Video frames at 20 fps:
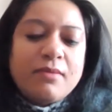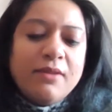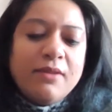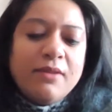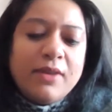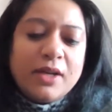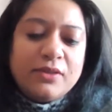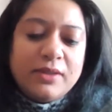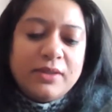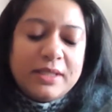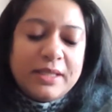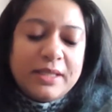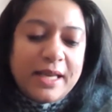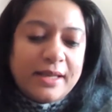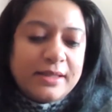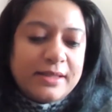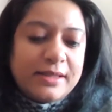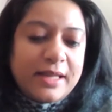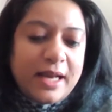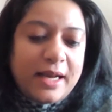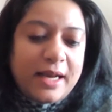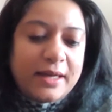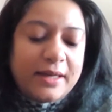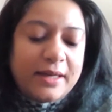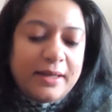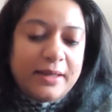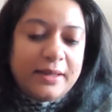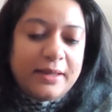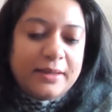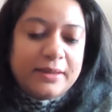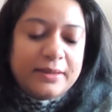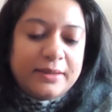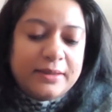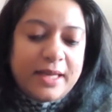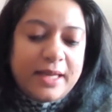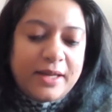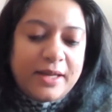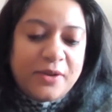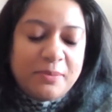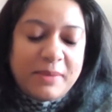One of the things that uh,
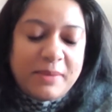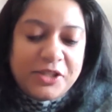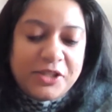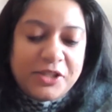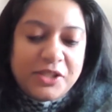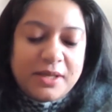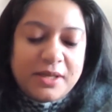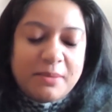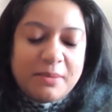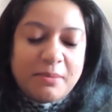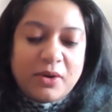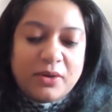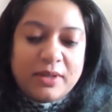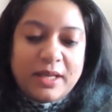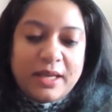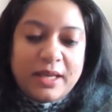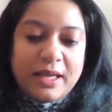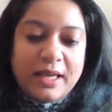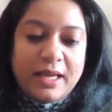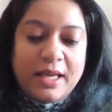that you mentioned about the